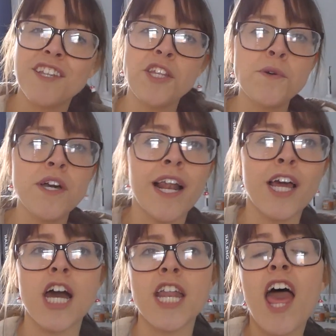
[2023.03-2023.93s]
then you can
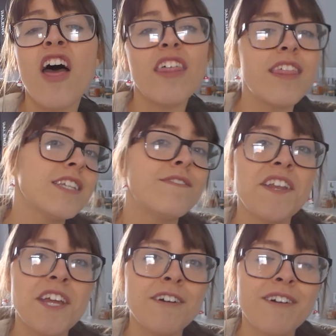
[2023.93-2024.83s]
click on this
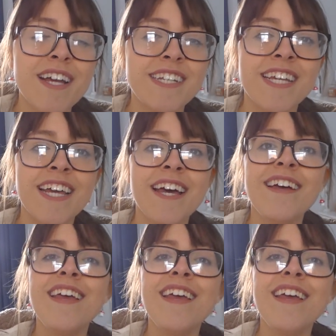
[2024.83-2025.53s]
video right here.